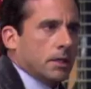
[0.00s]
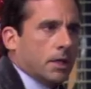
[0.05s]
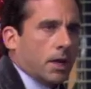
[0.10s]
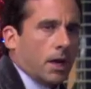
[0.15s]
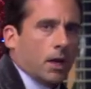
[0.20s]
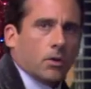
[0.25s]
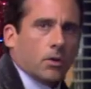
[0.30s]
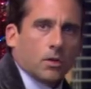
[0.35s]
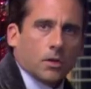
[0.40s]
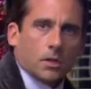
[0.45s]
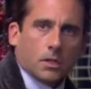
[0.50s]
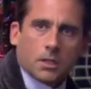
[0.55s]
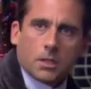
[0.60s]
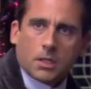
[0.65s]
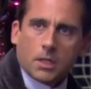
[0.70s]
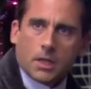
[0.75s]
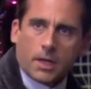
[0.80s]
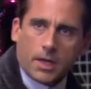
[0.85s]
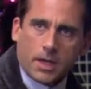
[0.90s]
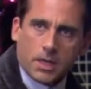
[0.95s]

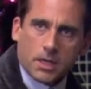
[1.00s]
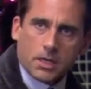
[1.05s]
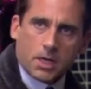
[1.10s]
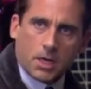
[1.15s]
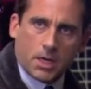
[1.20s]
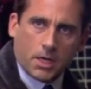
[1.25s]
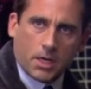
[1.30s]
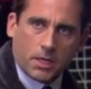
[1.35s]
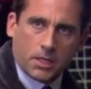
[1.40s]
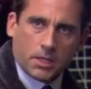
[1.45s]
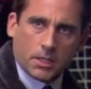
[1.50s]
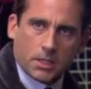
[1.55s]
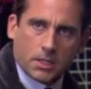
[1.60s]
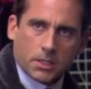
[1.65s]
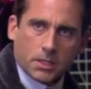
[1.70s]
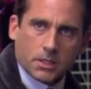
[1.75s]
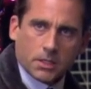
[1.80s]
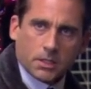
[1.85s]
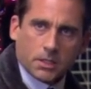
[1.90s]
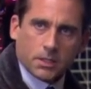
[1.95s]
Carol and I
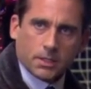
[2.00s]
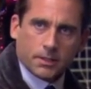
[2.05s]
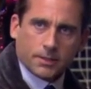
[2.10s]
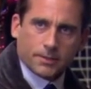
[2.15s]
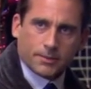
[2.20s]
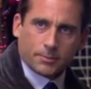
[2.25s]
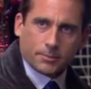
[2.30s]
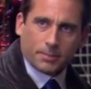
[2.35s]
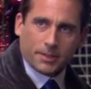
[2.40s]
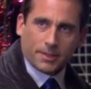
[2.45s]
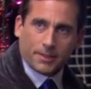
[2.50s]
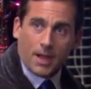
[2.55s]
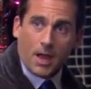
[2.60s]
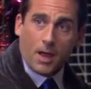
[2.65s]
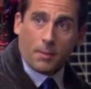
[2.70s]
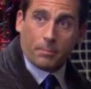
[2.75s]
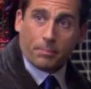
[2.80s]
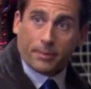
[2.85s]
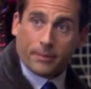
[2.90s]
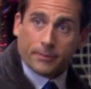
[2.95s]
split
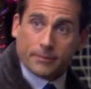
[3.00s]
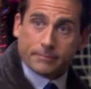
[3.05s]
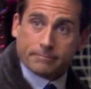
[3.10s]
up.